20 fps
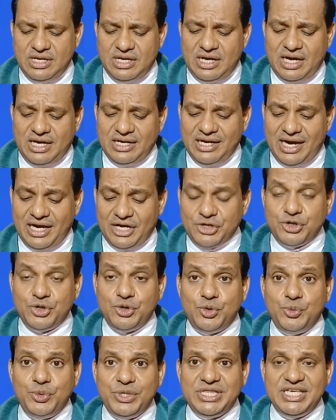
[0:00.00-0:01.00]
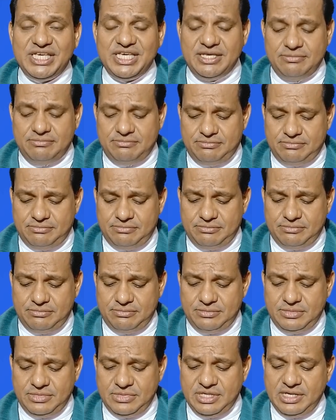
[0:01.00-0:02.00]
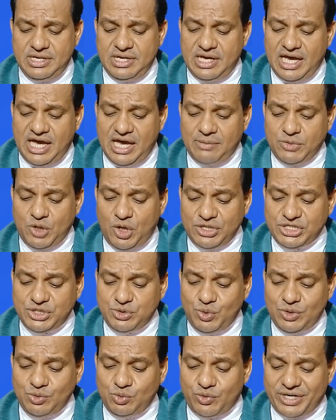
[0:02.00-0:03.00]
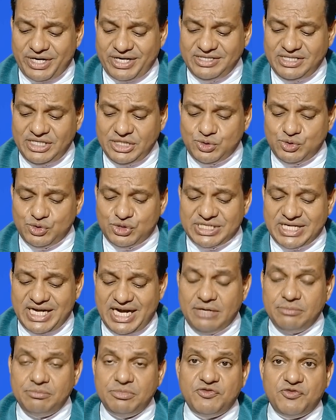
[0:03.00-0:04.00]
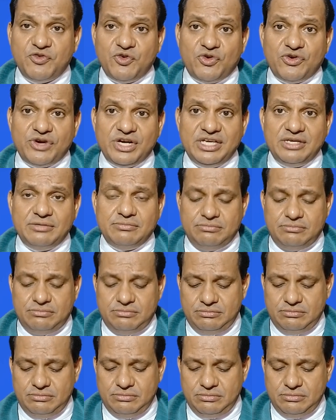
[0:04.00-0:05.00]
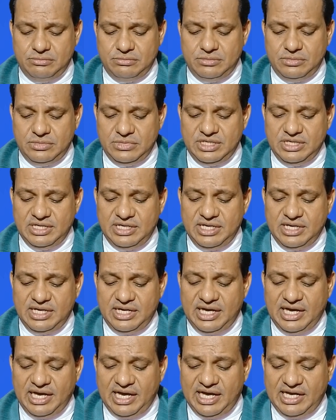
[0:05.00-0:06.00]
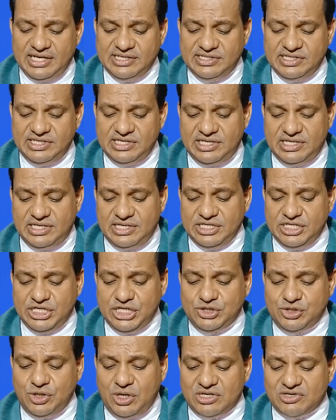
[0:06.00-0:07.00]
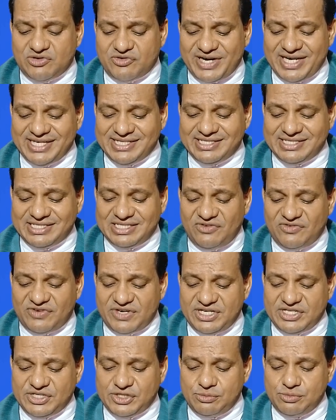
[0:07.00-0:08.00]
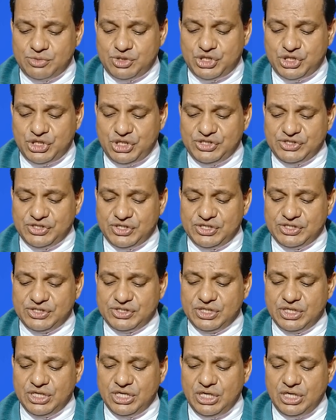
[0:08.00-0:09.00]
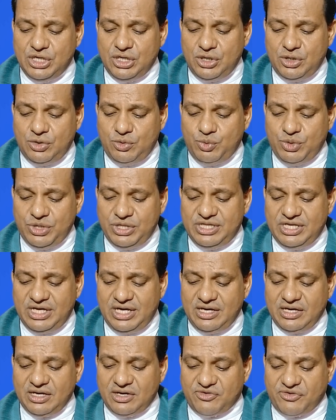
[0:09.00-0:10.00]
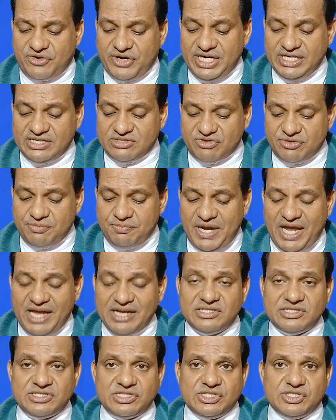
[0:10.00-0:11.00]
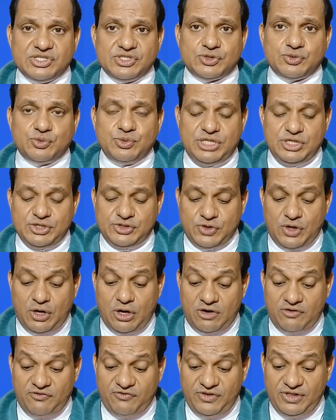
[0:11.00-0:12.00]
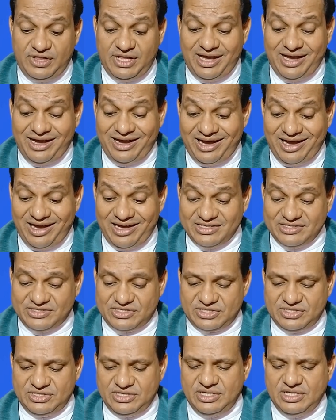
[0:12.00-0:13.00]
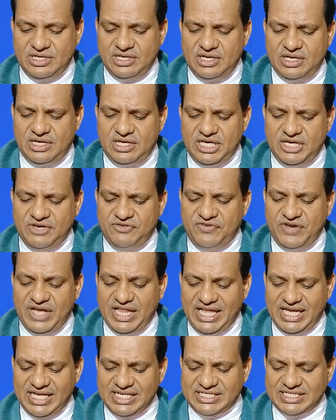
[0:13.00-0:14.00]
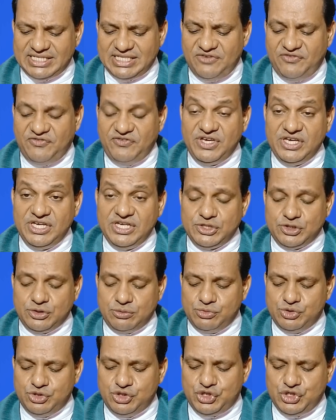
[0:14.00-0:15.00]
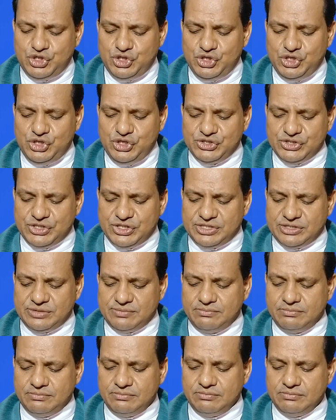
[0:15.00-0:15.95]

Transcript: "I argued with him. I am not even worthy to stand before him." As he did not trust the words of Jesus with a great repentance, with a sorrowful heart, he fell at the feet of Jesus